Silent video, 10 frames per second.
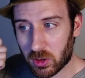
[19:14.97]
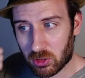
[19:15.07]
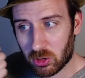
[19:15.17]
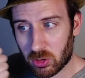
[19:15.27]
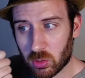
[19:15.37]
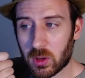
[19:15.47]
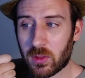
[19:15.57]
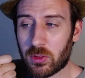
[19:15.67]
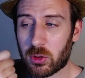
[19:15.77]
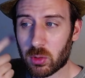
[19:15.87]
2,
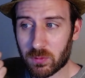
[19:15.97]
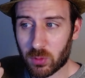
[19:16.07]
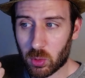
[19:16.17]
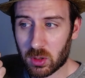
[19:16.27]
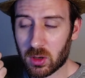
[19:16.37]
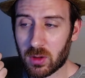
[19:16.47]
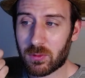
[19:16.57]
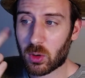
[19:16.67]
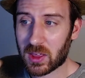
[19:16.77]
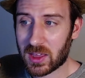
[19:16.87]
2 to 4,
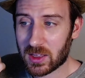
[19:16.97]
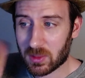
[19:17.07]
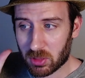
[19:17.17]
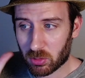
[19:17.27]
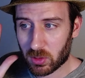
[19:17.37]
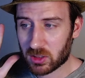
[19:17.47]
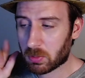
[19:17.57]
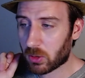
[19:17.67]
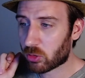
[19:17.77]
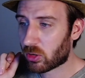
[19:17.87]
4 to 8. There'd be 3
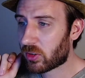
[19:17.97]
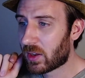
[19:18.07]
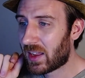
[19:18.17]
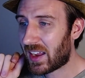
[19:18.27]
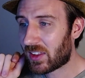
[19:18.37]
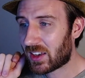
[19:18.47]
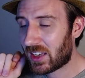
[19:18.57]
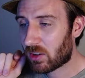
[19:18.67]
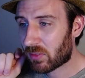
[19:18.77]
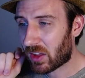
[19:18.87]
explosions. And then
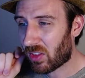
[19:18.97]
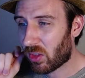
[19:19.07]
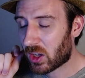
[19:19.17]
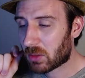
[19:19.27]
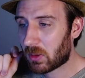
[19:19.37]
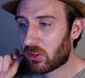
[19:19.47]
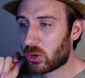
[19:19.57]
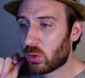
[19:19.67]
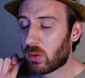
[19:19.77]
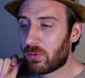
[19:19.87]
here I've got log base
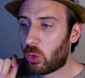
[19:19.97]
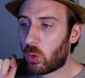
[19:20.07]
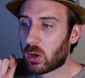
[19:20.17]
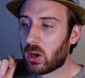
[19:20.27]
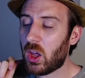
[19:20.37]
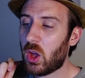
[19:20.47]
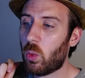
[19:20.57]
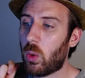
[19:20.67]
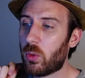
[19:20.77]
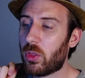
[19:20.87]
2 of 4.
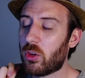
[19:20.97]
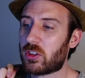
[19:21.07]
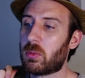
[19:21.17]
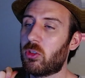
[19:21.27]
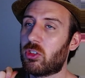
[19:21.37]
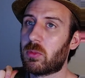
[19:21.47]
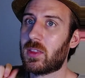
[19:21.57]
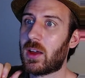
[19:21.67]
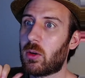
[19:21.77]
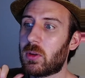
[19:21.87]
What would those explosions be?
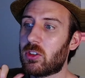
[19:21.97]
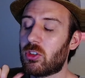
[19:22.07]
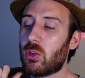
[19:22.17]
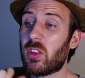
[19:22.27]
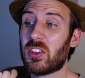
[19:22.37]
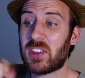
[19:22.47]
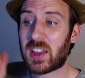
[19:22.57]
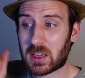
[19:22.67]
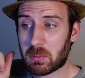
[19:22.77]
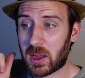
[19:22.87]
That would be 2 to the
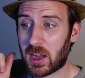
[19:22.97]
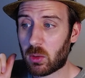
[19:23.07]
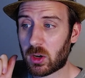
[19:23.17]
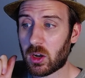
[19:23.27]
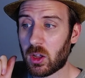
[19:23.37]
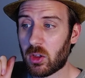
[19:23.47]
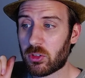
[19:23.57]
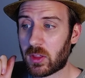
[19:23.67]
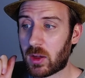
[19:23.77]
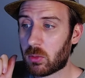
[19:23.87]
second power.
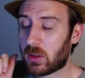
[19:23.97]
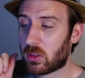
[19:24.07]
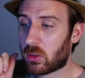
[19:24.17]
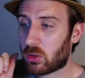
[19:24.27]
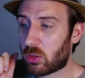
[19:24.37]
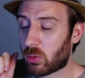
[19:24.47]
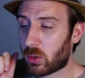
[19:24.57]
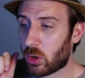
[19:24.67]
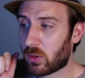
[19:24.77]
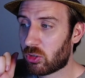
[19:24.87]
So that would be
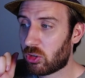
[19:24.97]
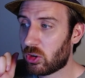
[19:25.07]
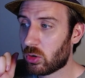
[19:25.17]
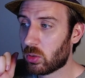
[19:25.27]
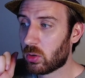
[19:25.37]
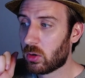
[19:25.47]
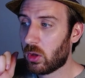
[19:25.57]
3 over 2